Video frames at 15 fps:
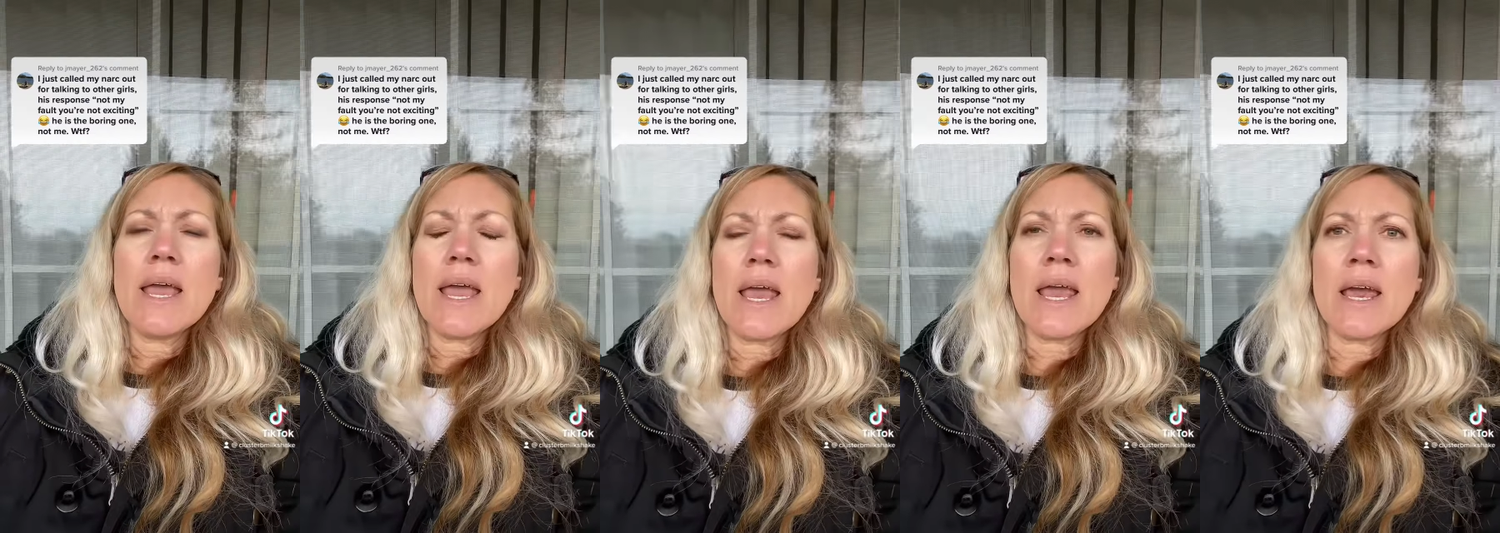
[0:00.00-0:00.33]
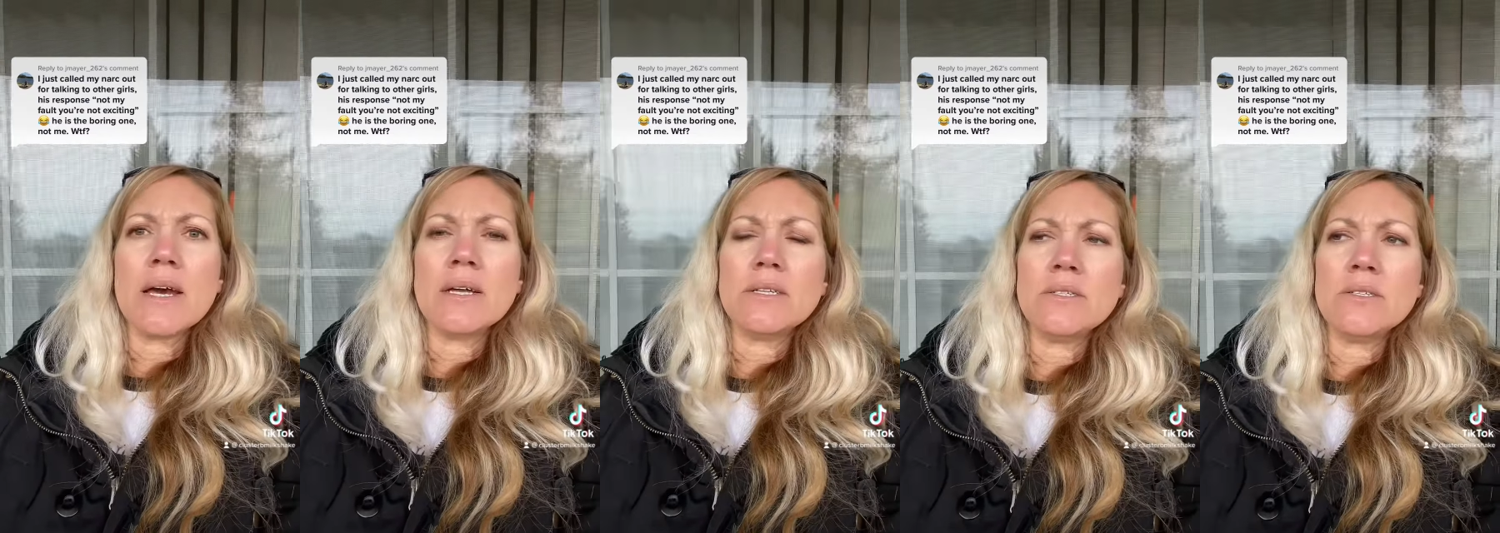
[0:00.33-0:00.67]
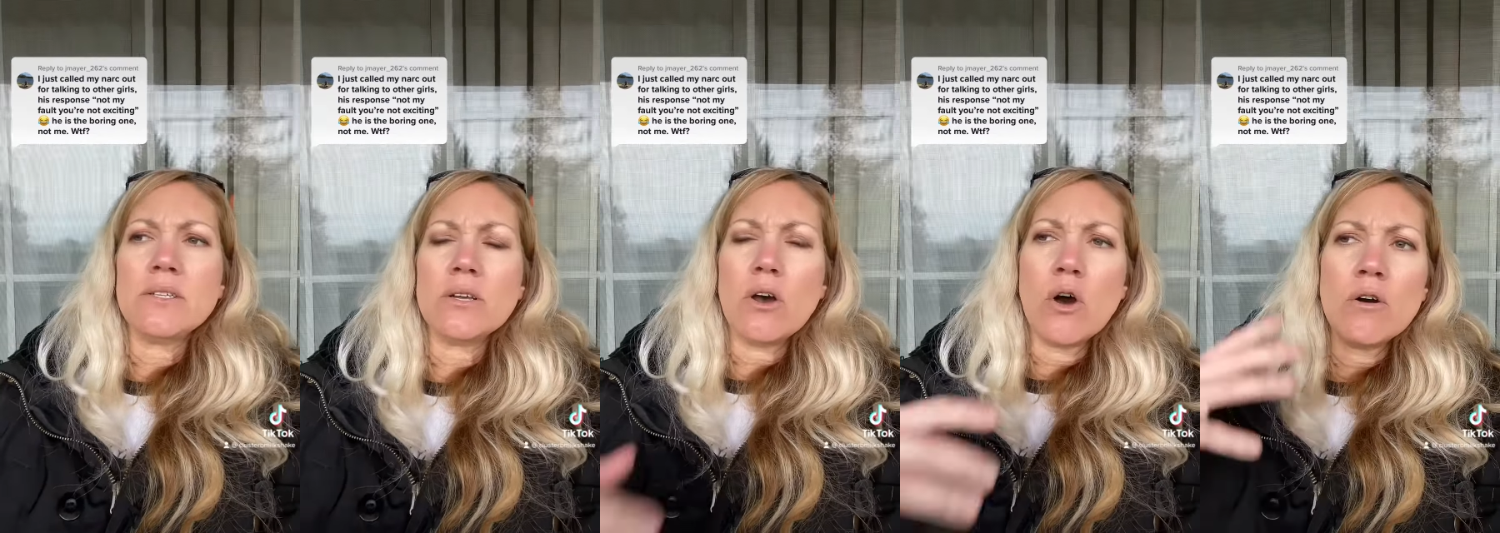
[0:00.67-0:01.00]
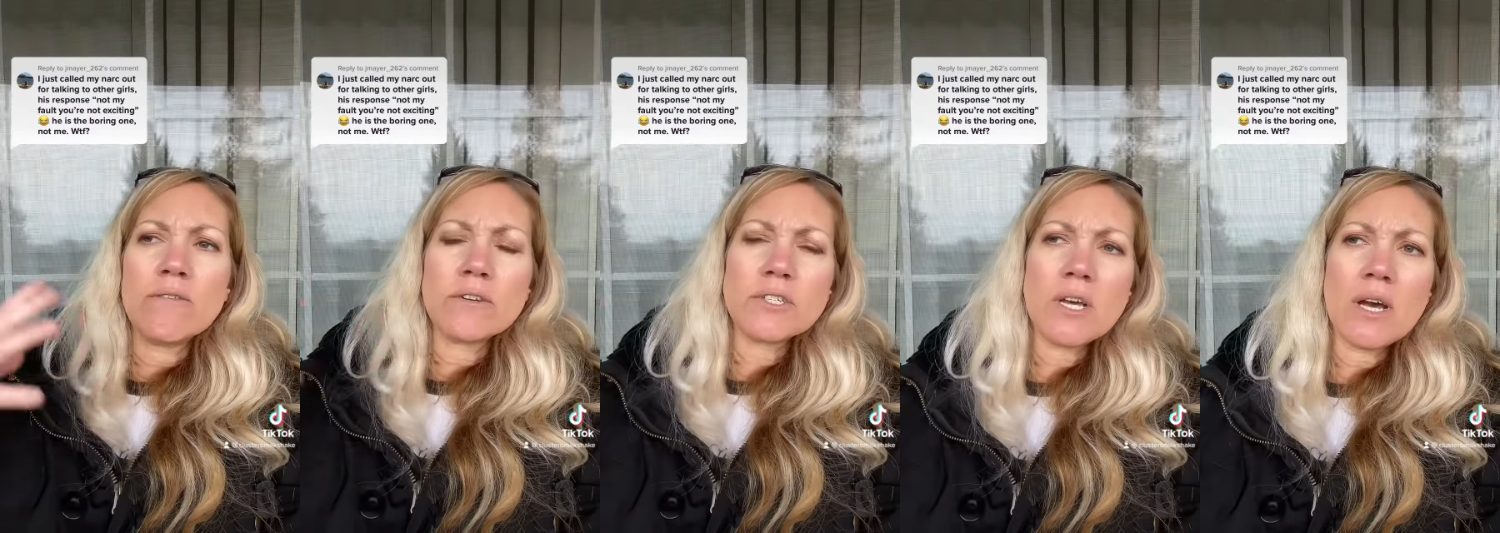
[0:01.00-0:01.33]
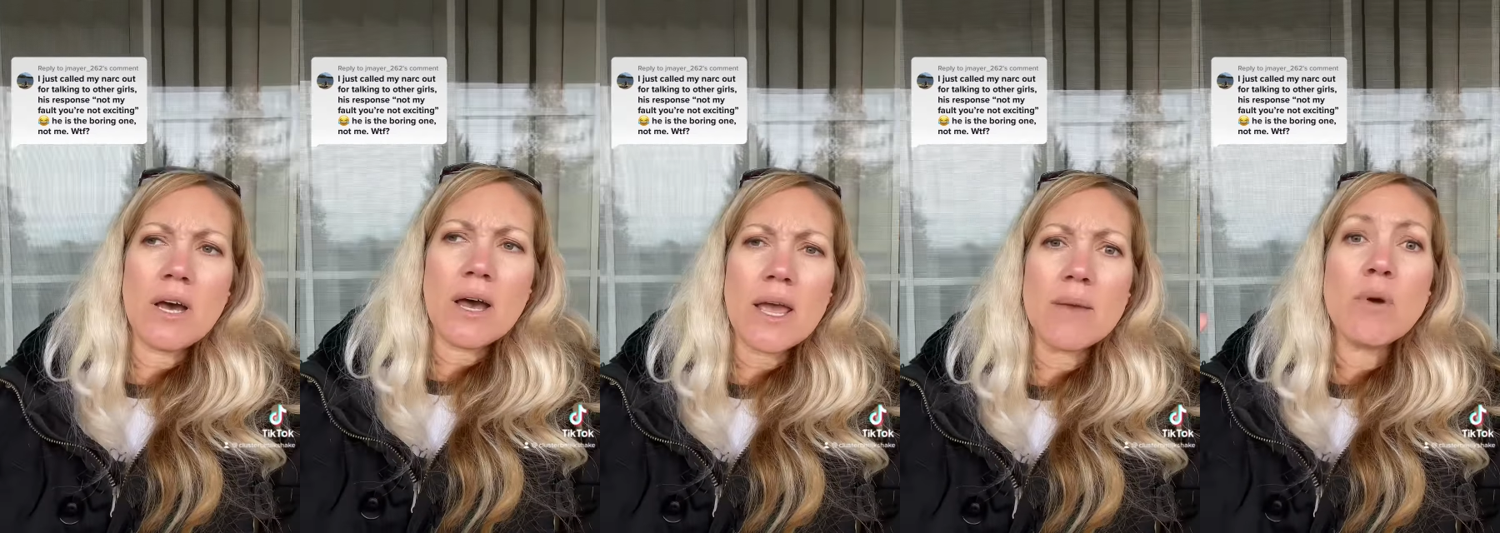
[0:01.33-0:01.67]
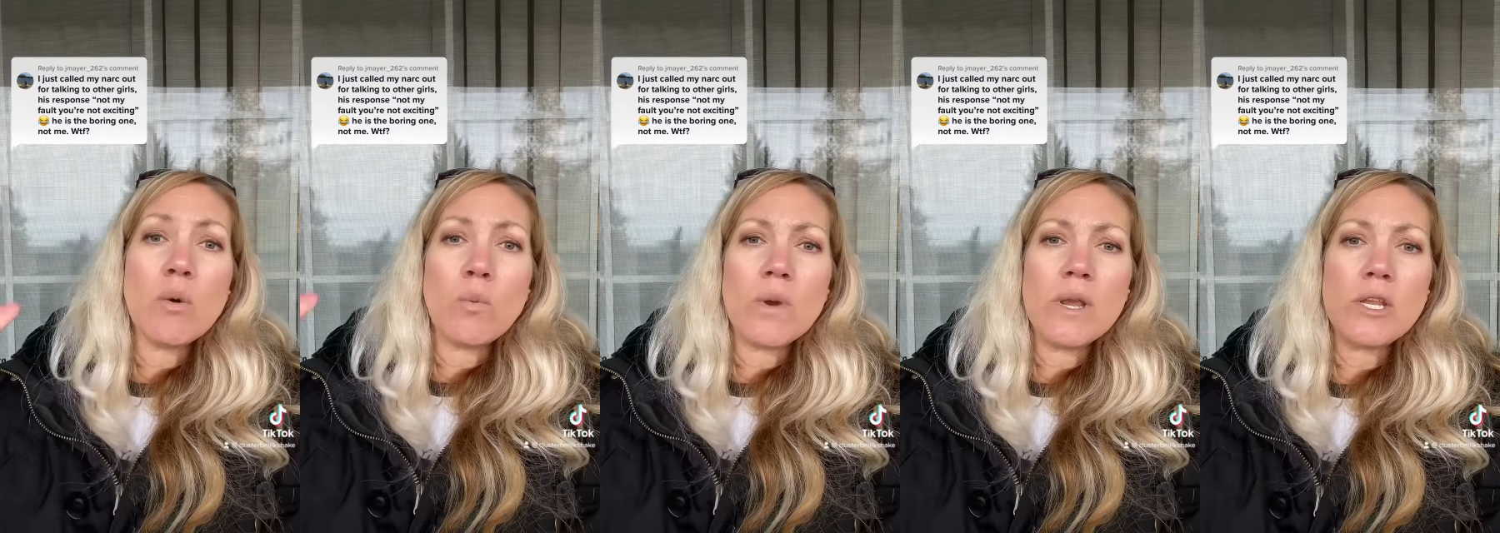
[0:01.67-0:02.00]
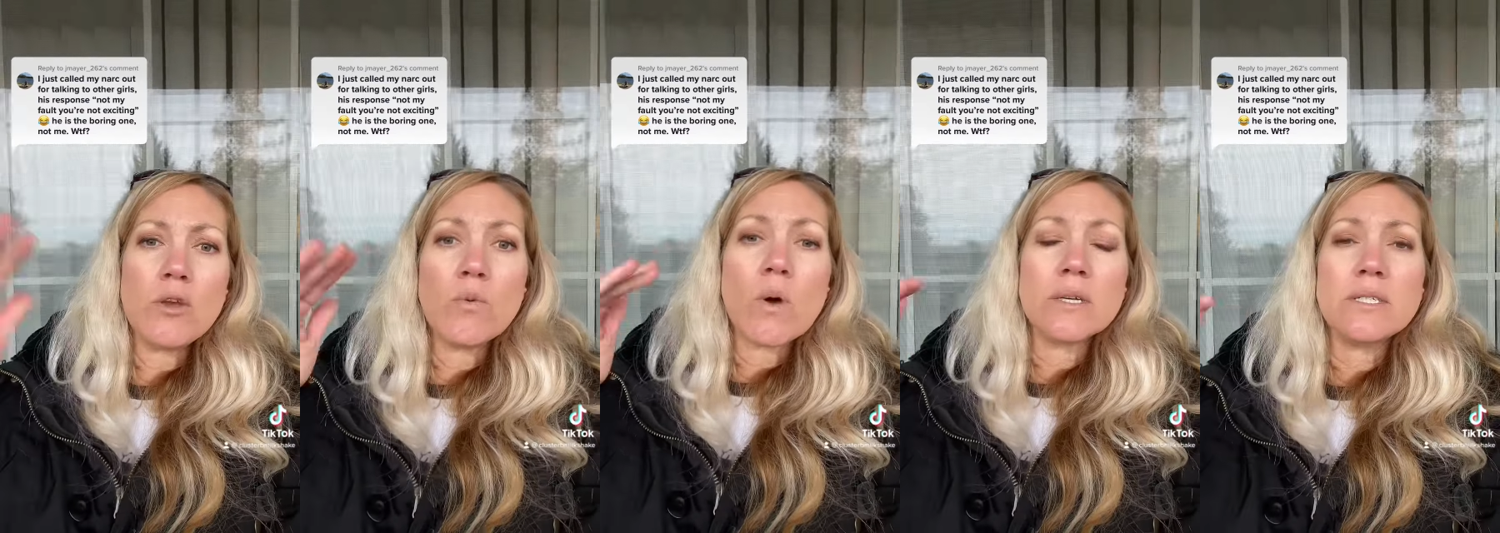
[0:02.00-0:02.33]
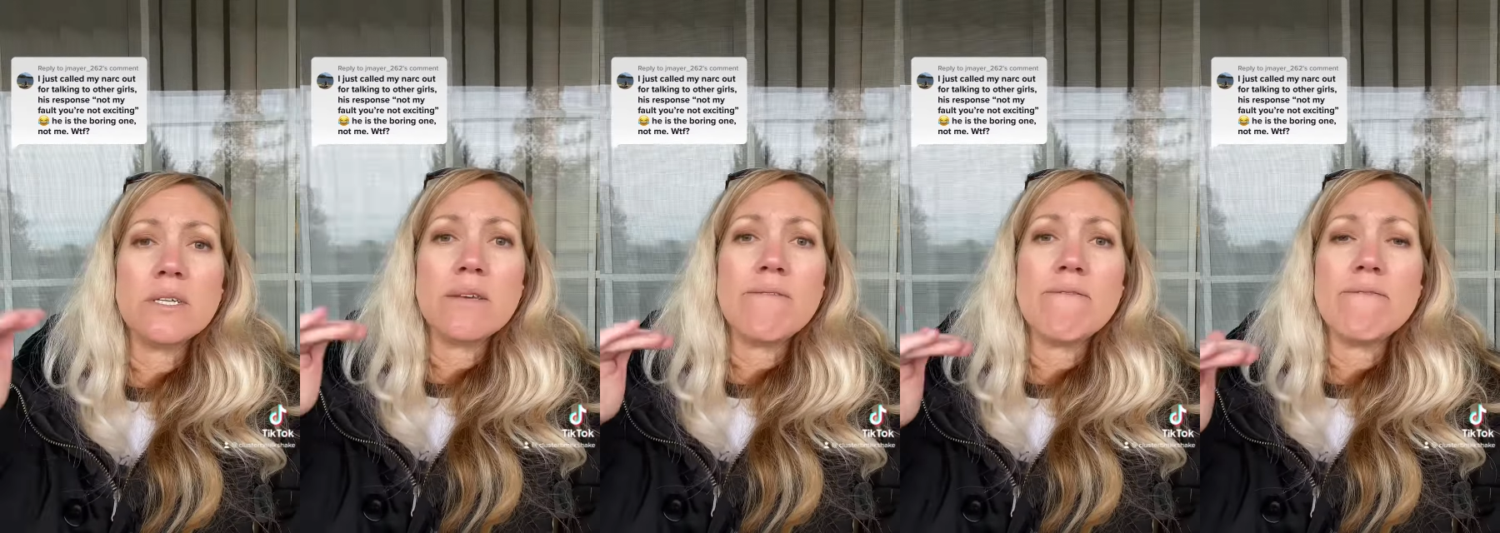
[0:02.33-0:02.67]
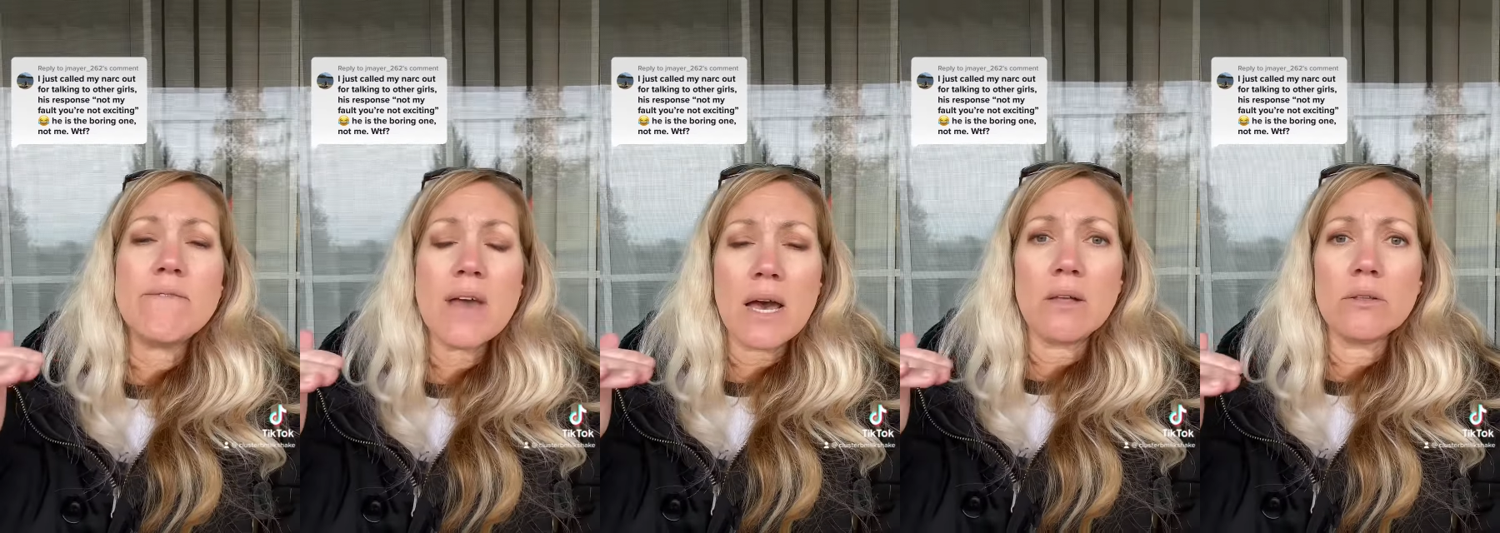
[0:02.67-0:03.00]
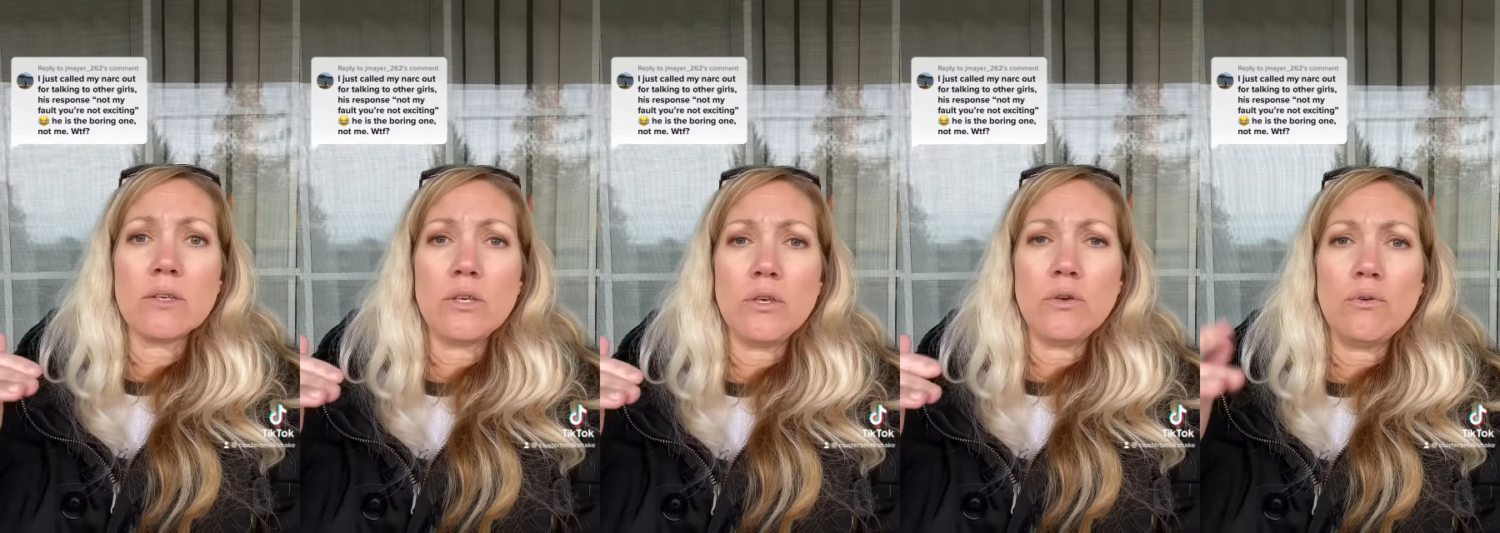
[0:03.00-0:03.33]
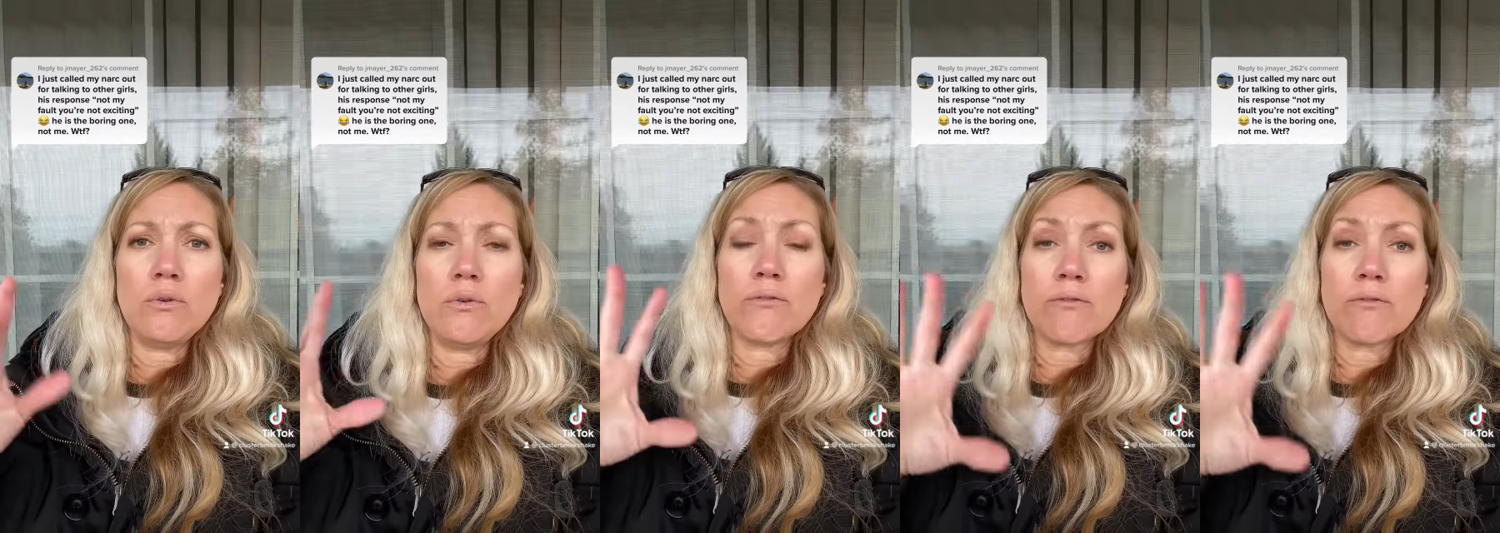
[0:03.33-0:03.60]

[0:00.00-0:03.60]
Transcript: And over time, when you are devalued